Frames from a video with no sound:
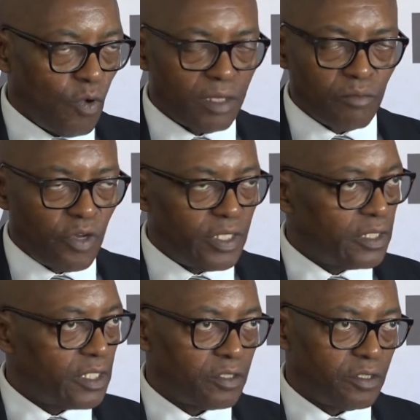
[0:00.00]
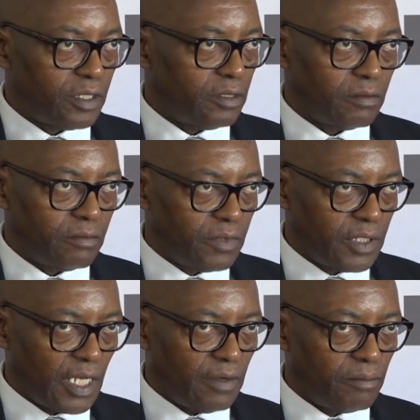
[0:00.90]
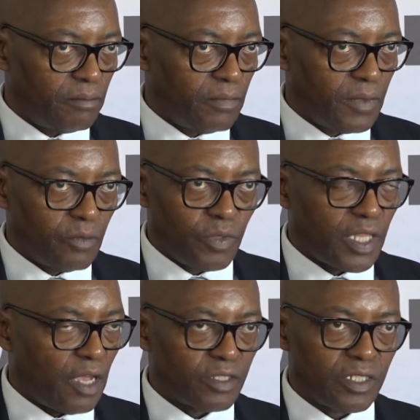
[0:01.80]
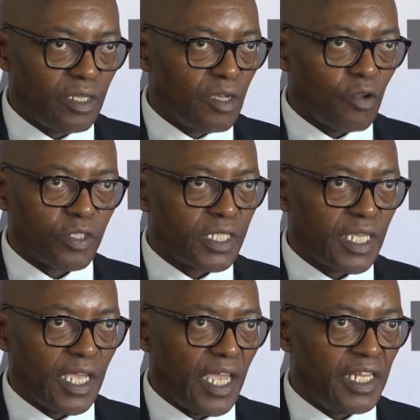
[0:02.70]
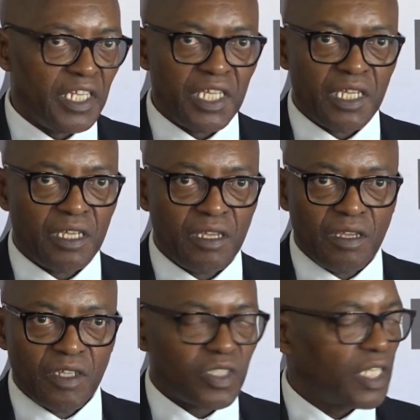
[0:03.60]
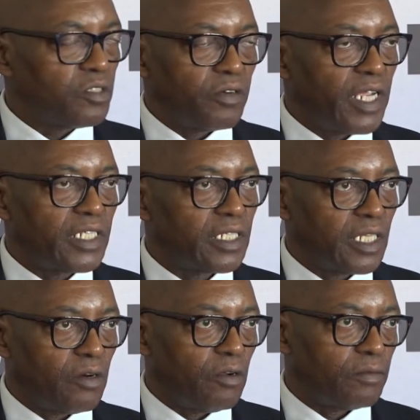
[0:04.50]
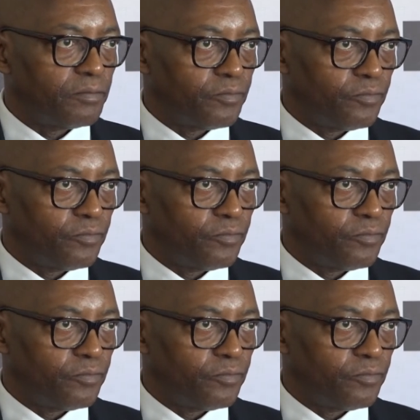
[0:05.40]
one more institution without causing any saturation at all.